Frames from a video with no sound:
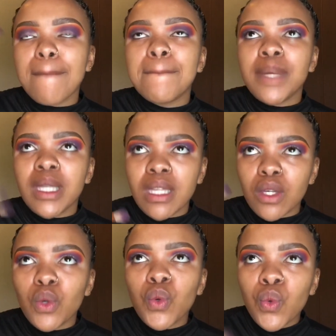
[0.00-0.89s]
Be
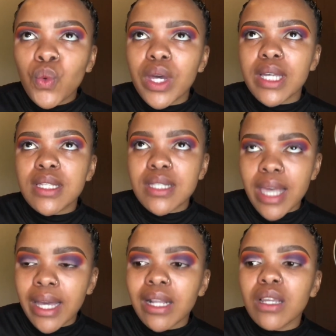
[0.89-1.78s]
who
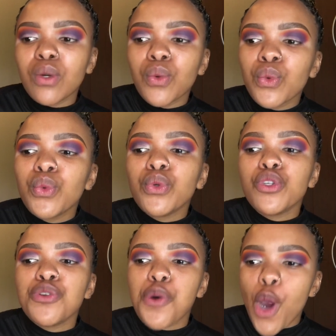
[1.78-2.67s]
exactly who
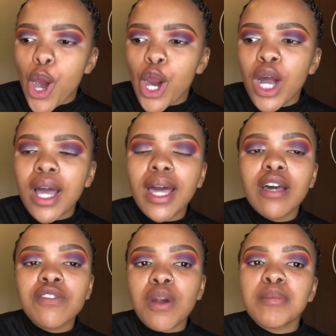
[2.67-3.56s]
you are
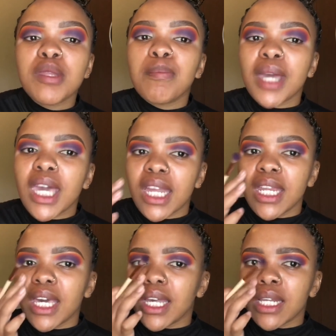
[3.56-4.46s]
from the
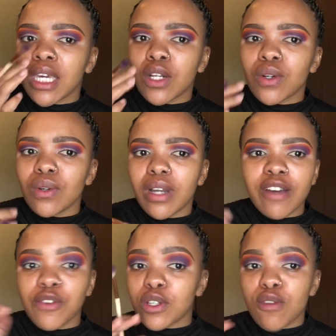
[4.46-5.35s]
beginning and get go. Like,
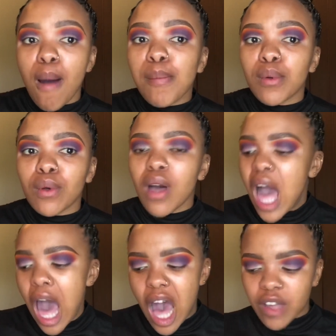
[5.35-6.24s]
for example,
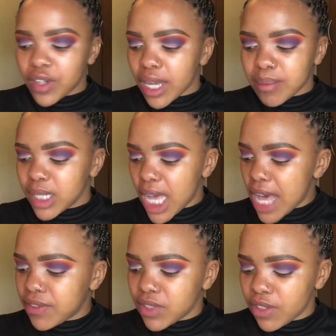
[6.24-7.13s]
I feel like
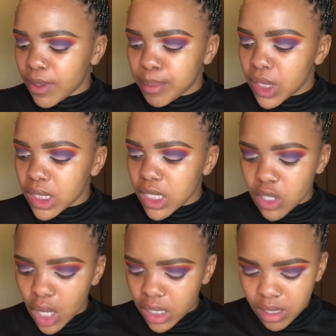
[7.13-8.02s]
I've never been
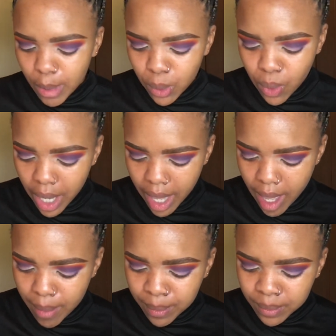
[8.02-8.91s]
dishonest about who I
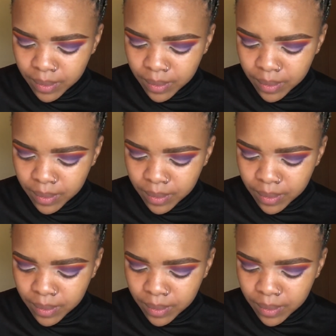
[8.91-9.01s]
am.